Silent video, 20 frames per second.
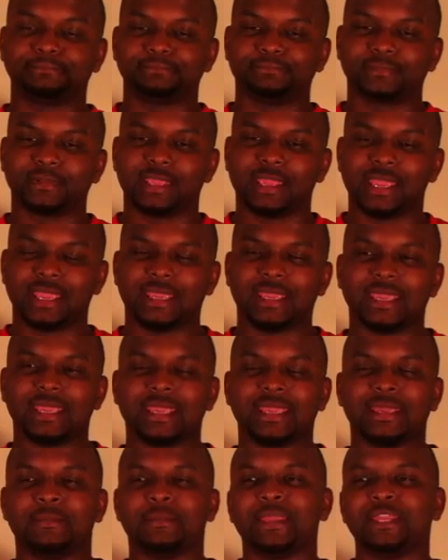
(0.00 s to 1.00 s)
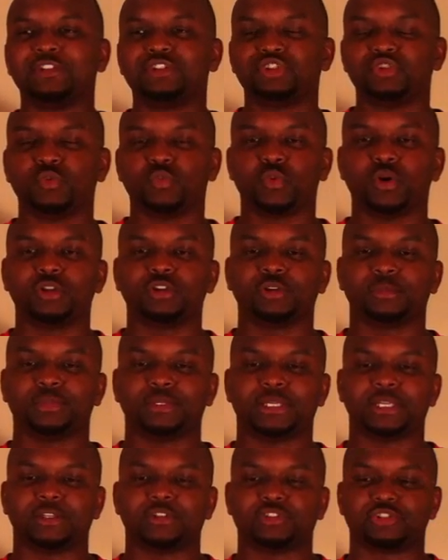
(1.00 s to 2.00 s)
it makes you wonder, because
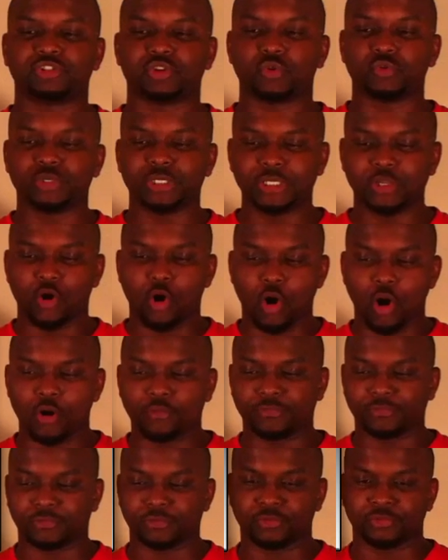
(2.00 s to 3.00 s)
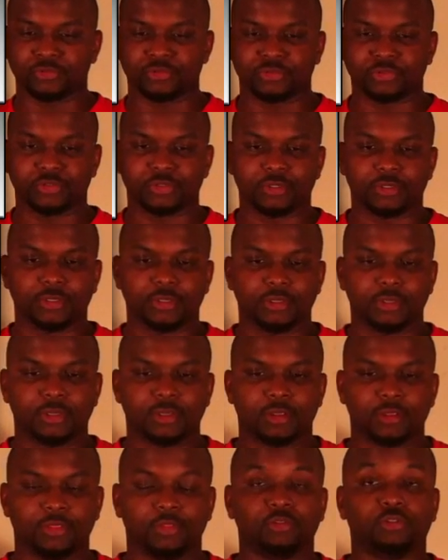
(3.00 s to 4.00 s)
Sony offers
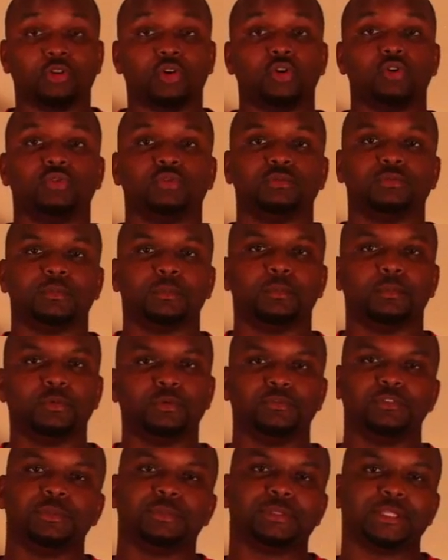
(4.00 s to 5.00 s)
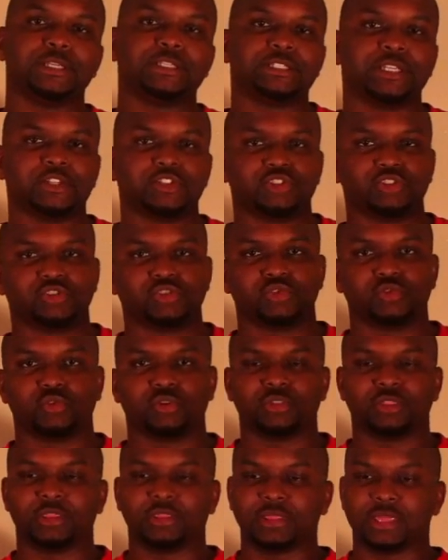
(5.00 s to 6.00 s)
their own movie PlayStation Store, then
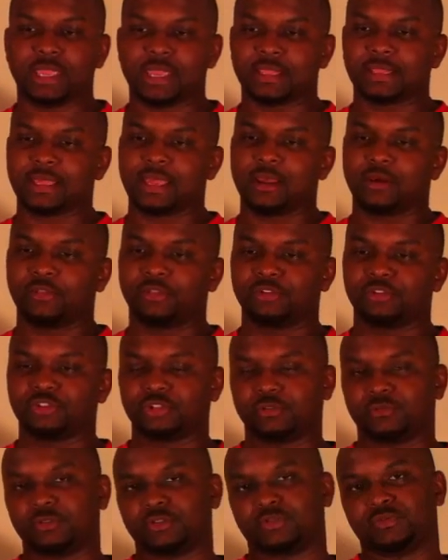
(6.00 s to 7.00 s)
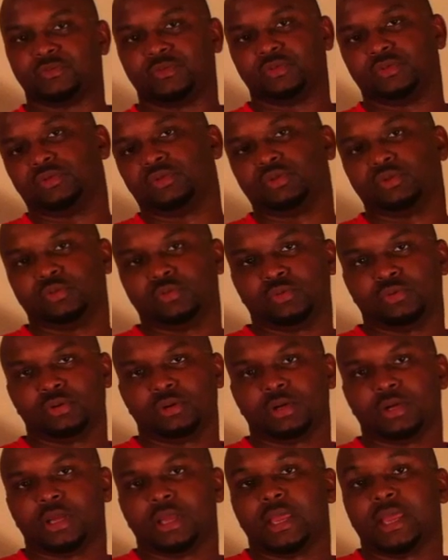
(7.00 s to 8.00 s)
they allow the service Vudu
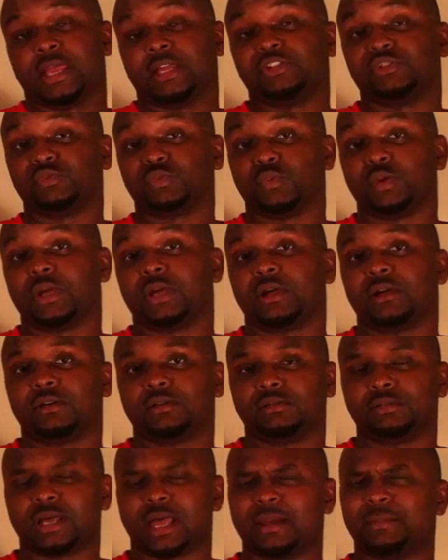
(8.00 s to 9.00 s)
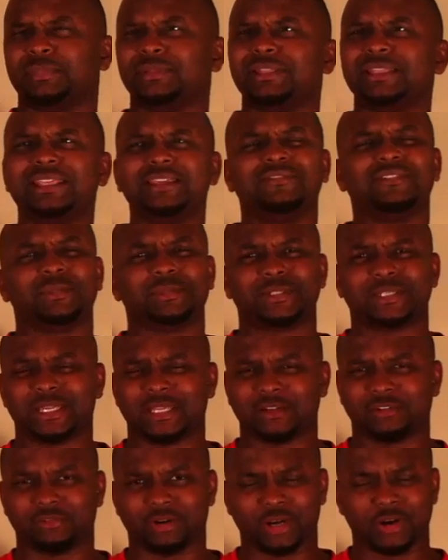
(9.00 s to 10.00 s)
as well. I believe I'm saying it right. I
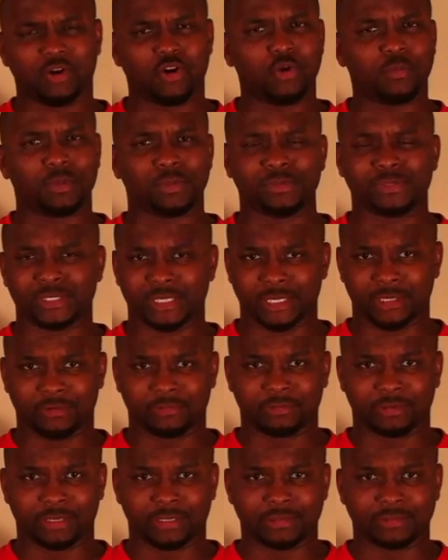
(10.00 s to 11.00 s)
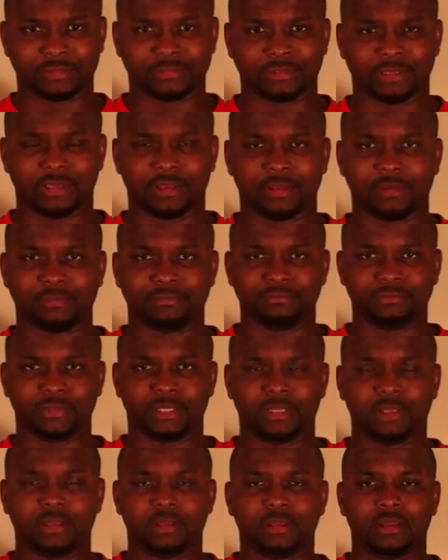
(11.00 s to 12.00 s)
hope I'm saying it right.
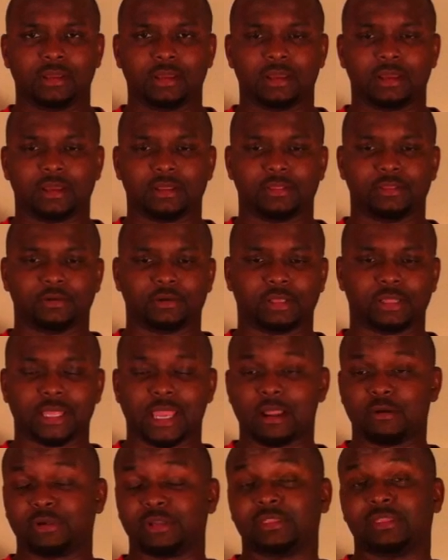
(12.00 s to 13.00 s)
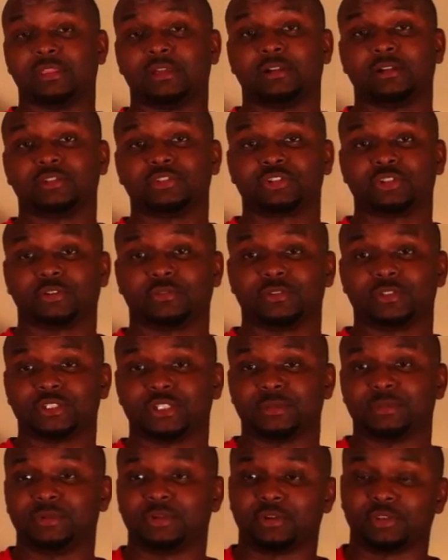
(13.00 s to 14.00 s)
They're allowing their service to be on
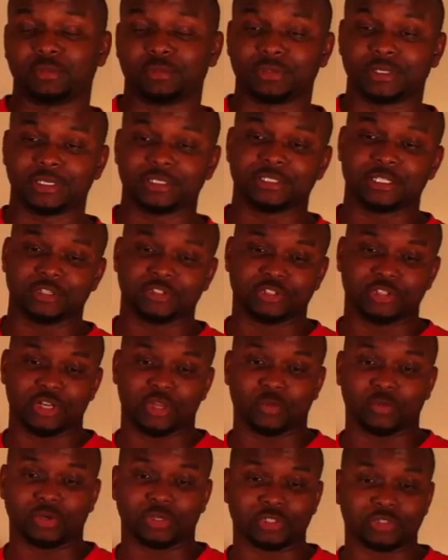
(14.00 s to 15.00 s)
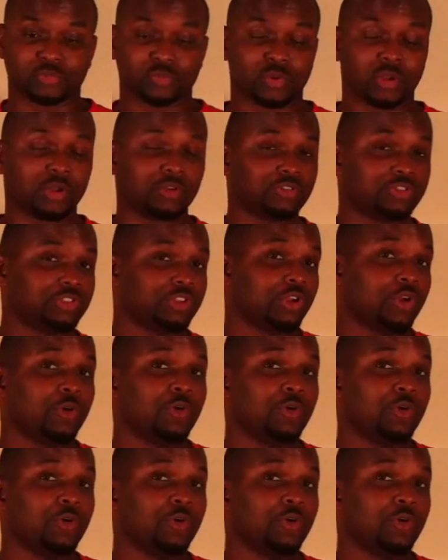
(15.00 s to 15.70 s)
the PlayStation Network as well. So